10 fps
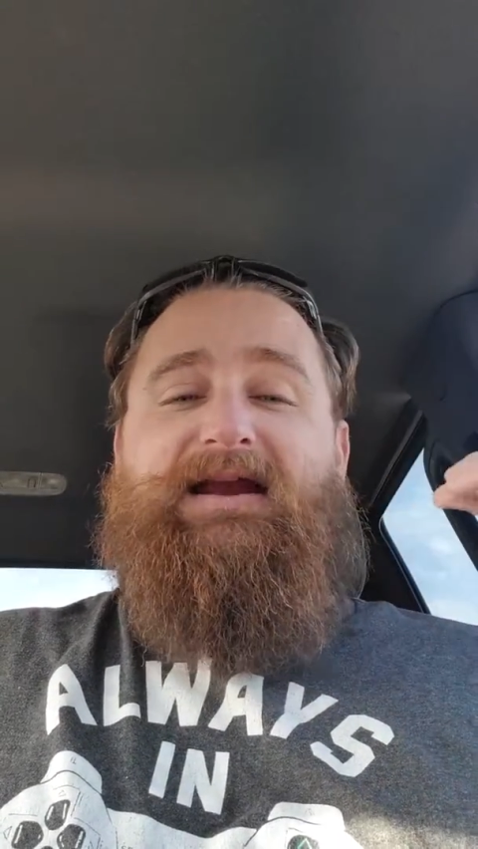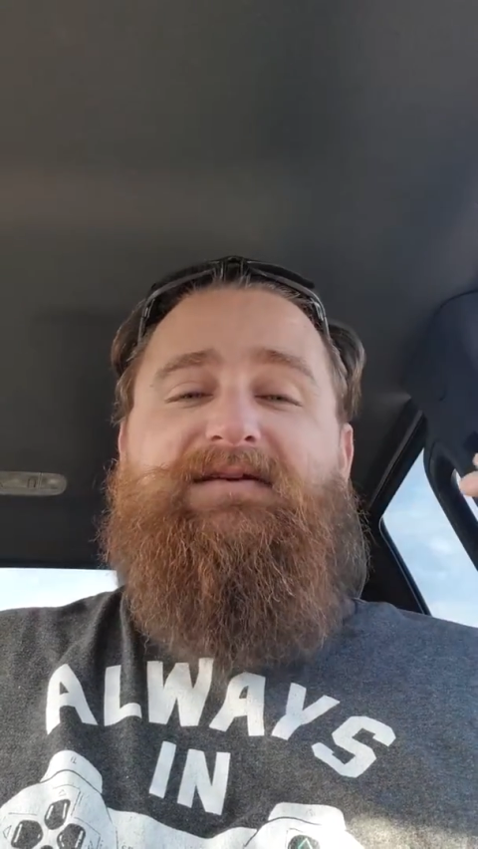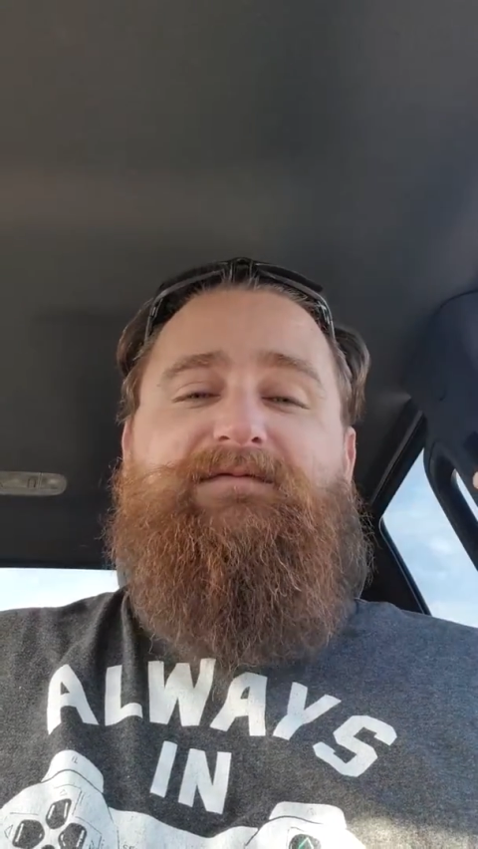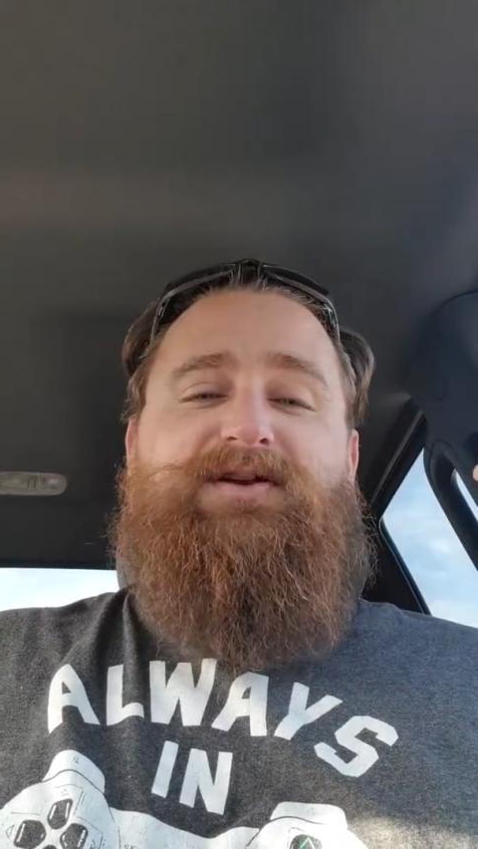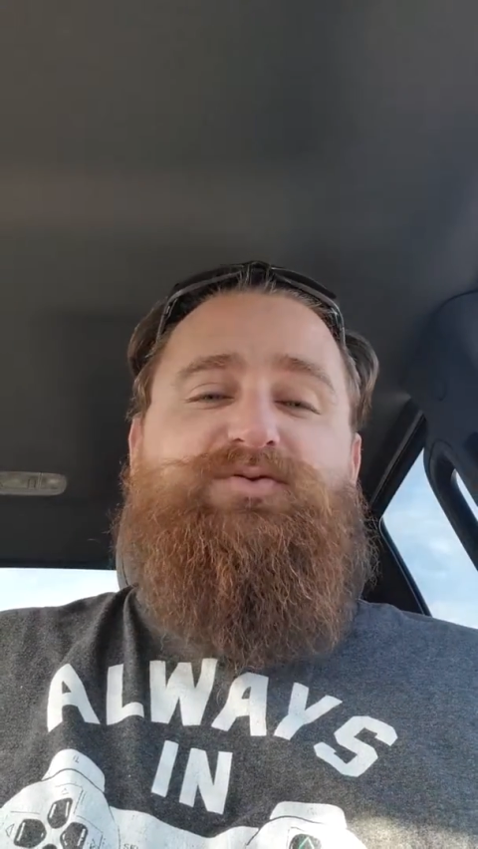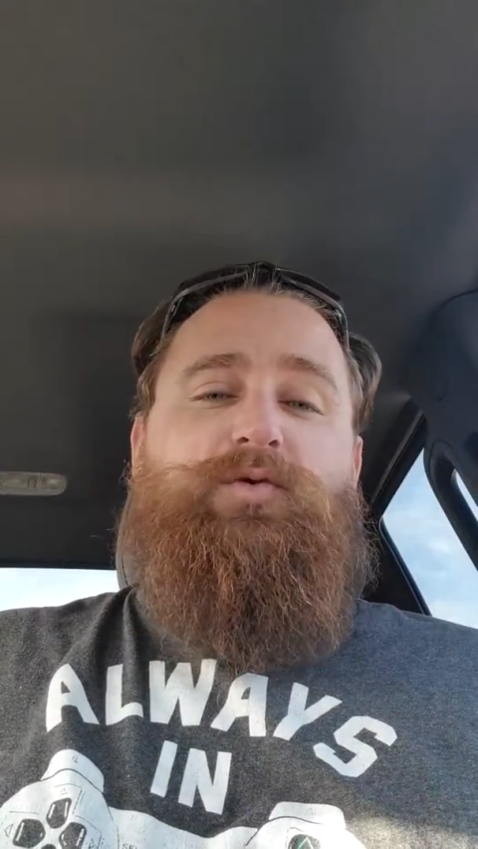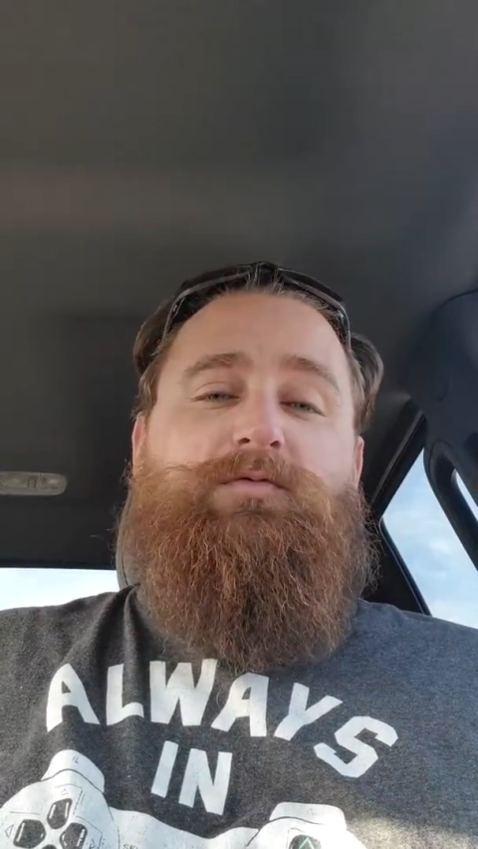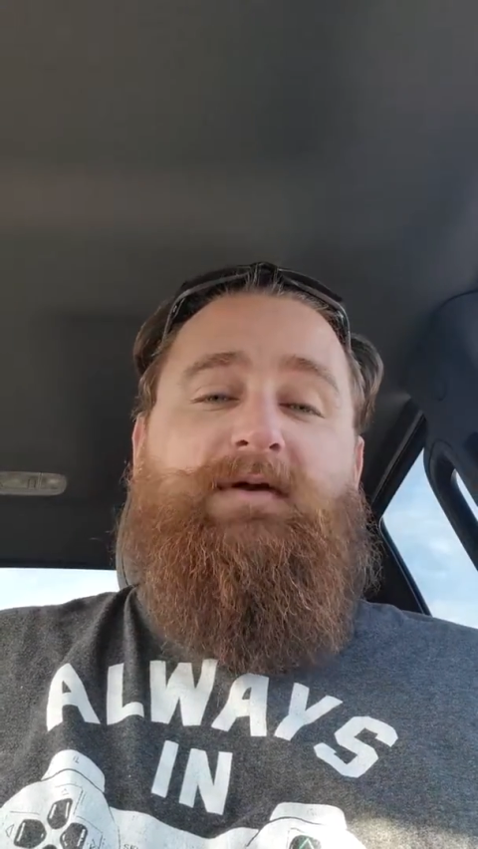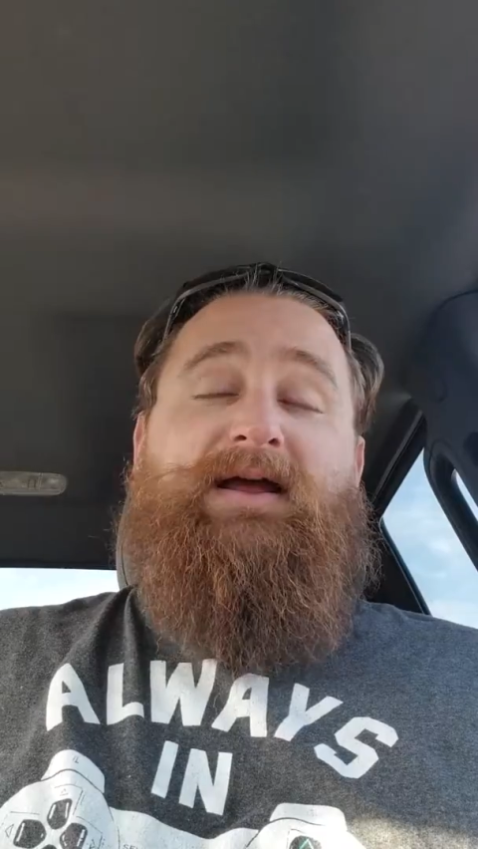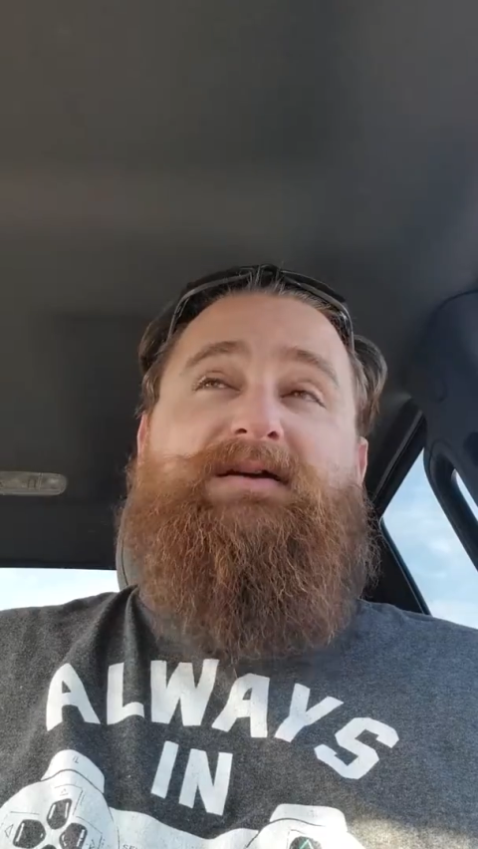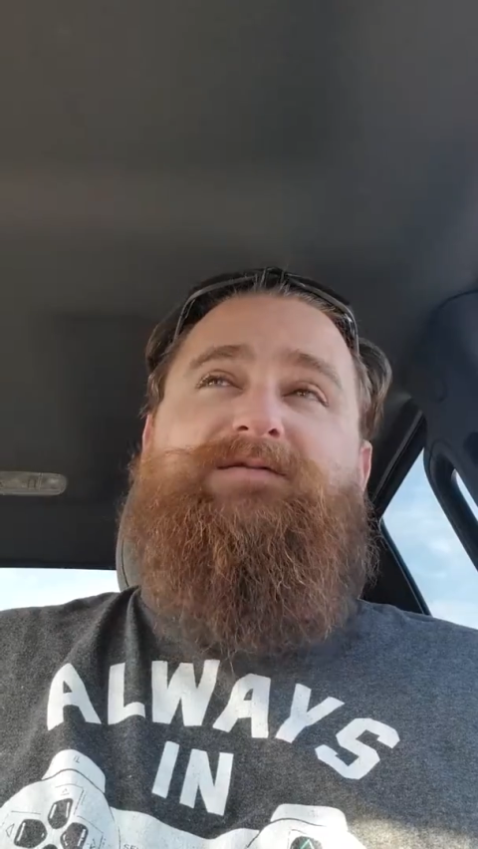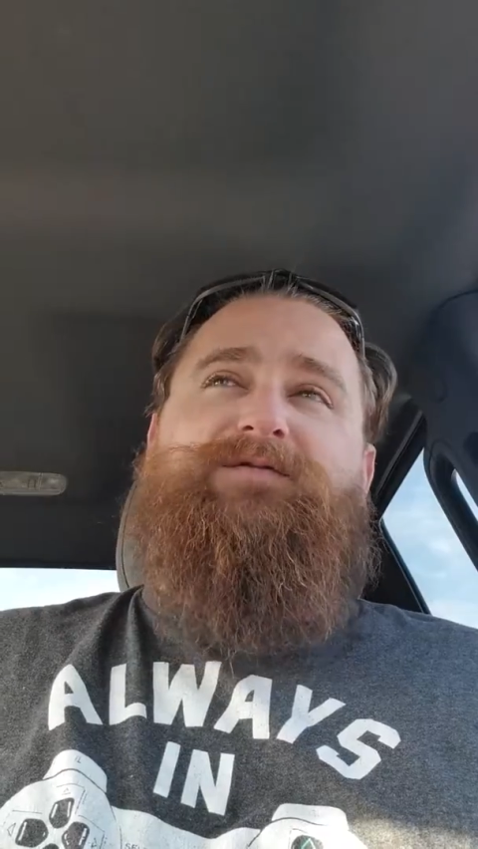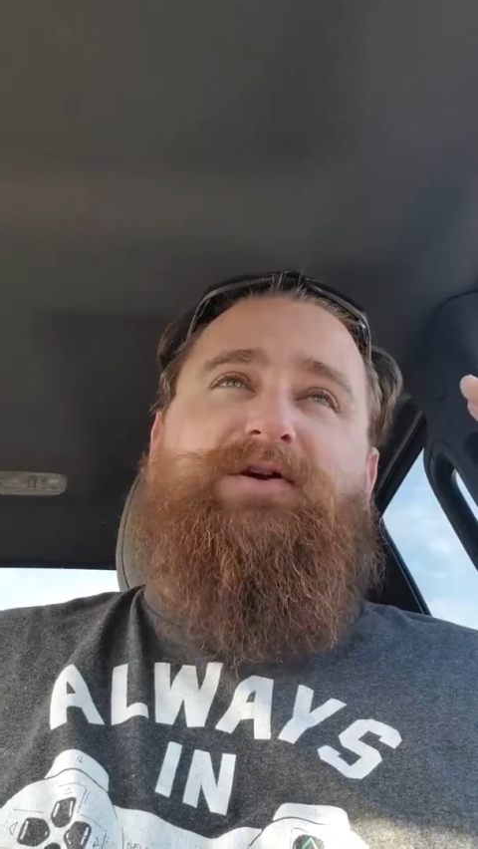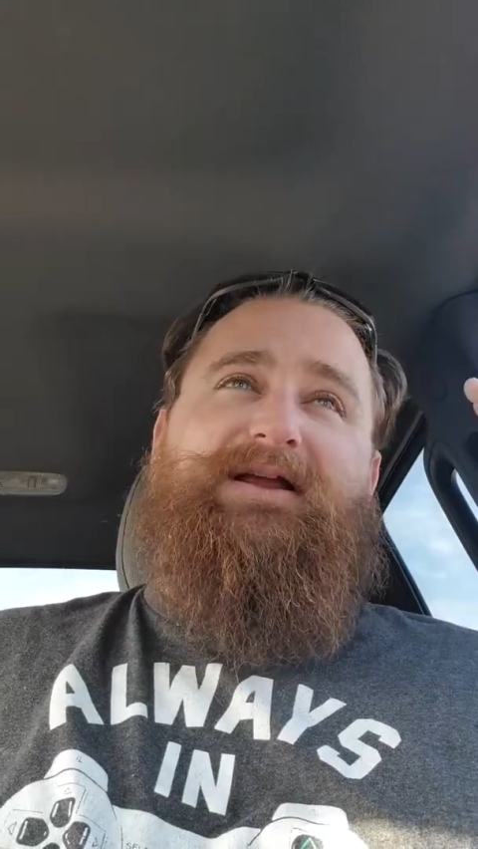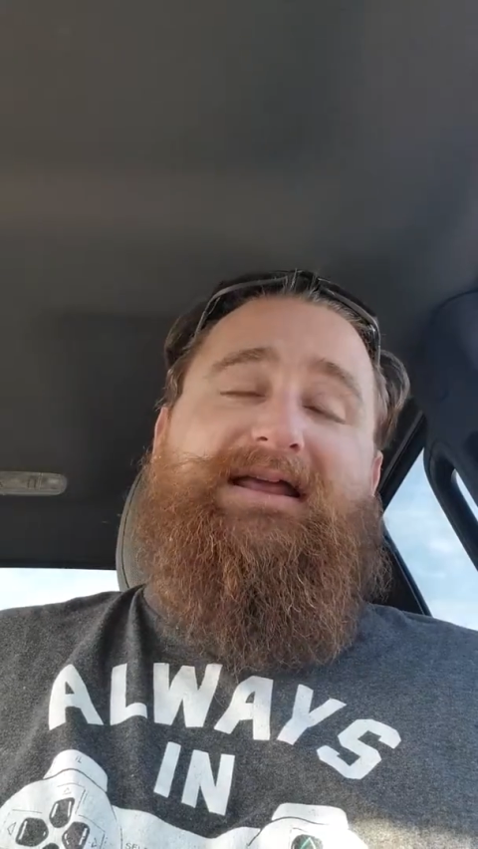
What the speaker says: individual rank for